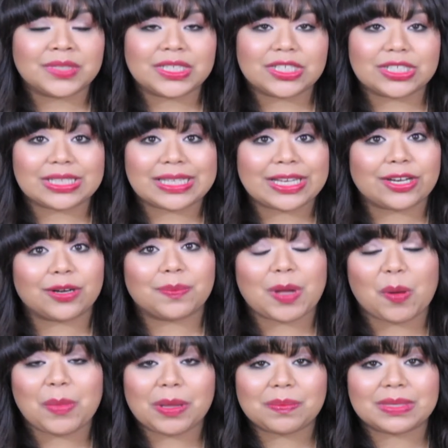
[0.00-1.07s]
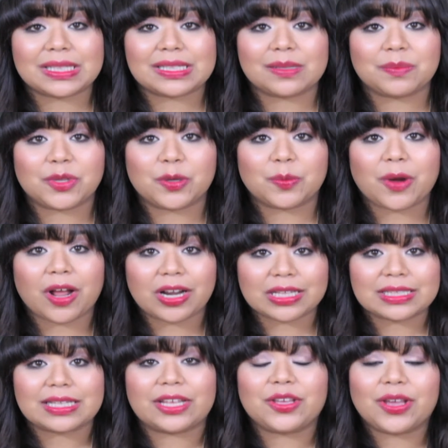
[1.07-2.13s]
just hear about maybe some new
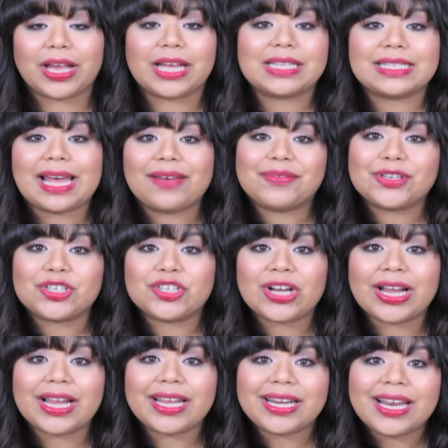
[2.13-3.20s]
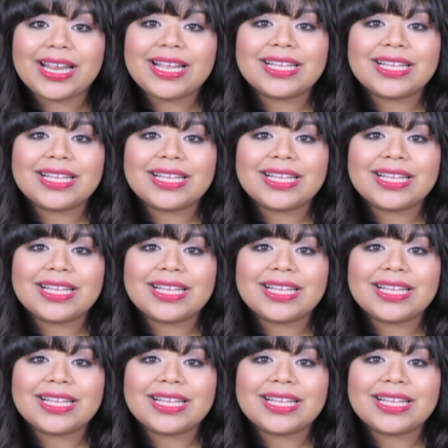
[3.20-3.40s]
products that you guys haven't tried.